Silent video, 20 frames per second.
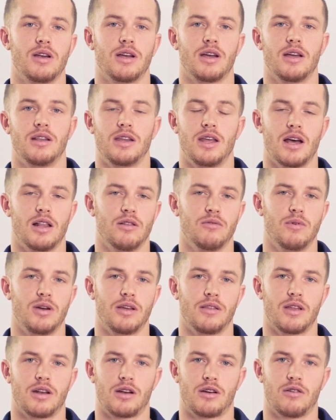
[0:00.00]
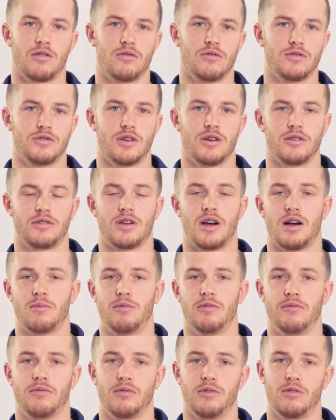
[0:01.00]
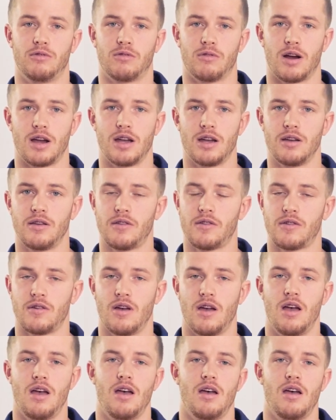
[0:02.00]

and yellowing that occurs on top of grays